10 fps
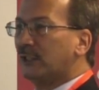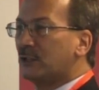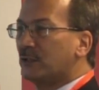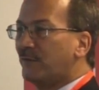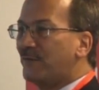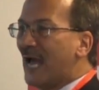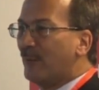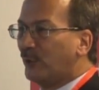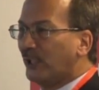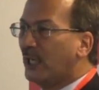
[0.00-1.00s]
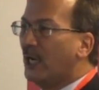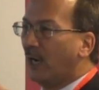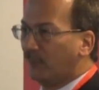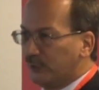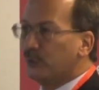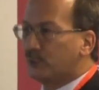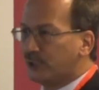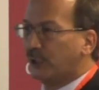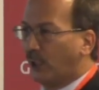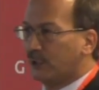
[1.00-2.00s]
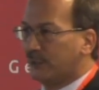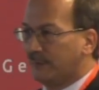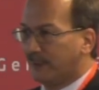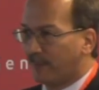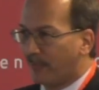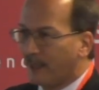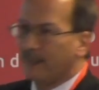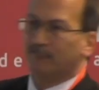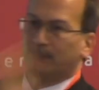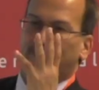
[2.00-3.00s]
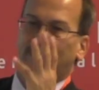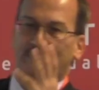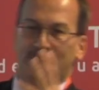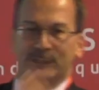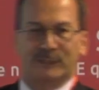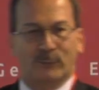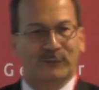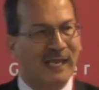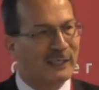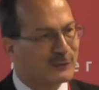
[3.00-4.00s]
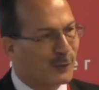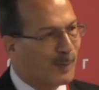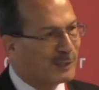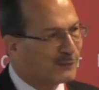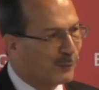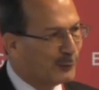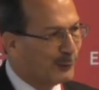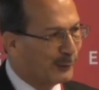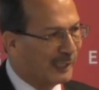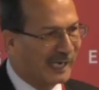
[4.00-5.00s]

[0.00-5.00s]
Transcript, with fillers: into the fabric of UTRGV. So thank you so much for your,